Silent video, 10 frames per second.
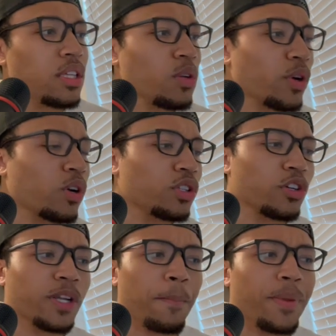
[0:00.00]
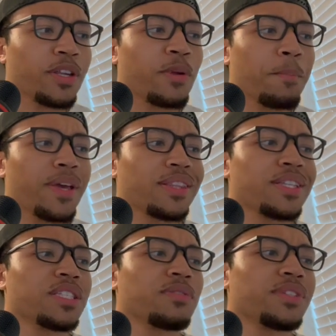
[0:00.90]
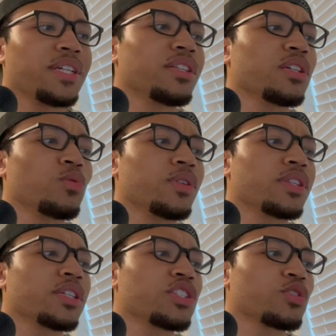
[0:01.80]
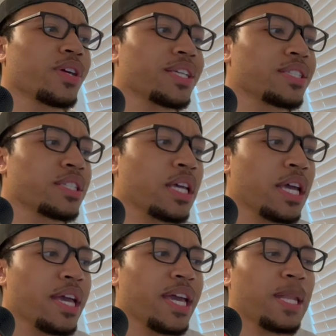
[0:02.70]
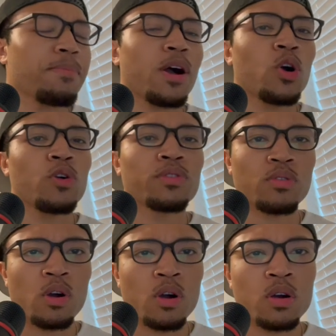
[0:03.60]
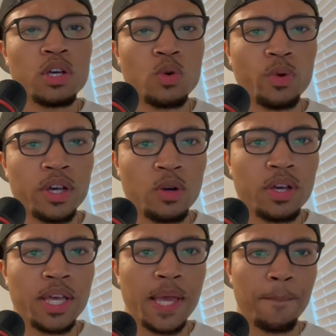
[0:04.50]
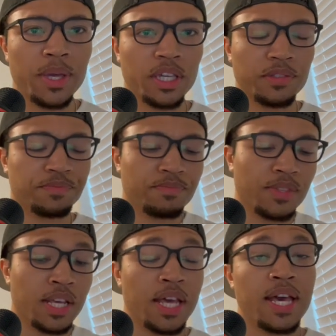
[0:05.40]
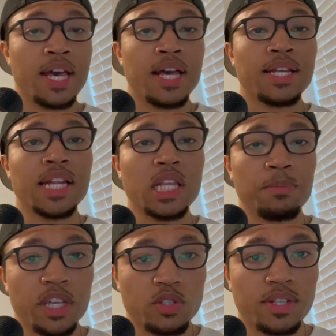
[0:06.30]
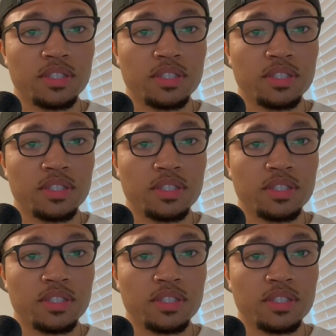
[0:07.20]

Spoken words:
learning better methods of dealing with stress and my overall well-being." Now let me get straight to